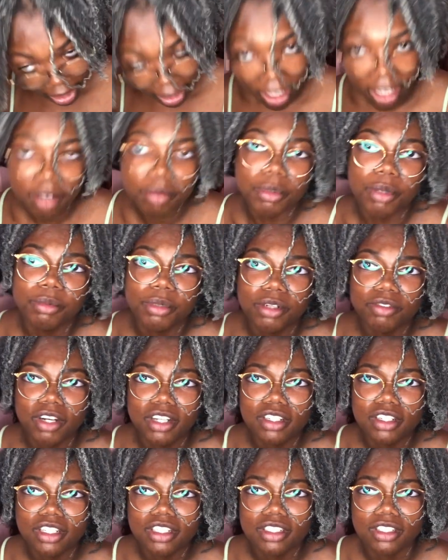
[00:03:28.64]
I can't remember if
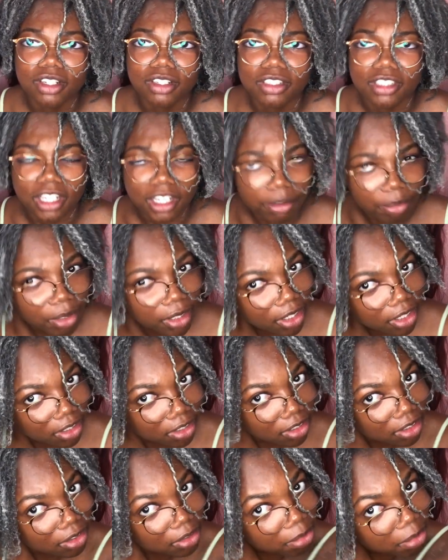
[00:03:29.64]
I did this on damp
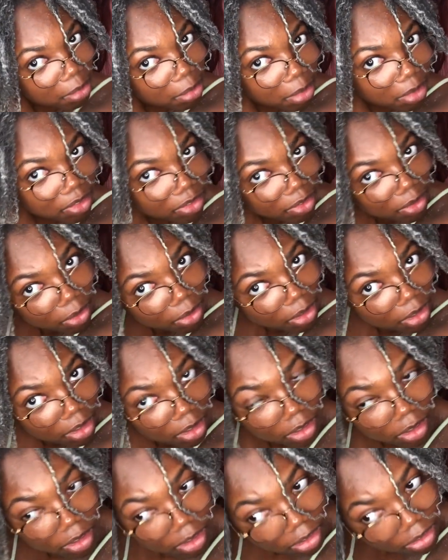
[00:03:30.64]
hair before
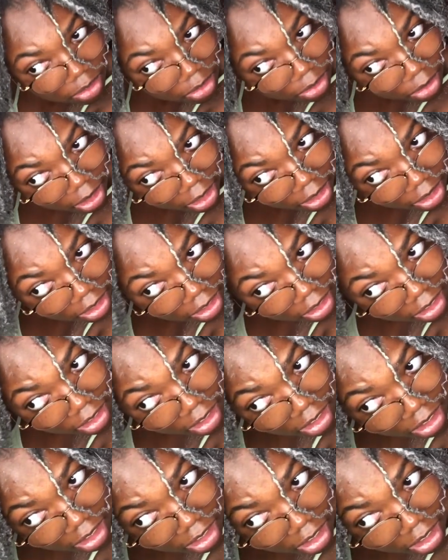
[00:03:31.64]
or on dry hair.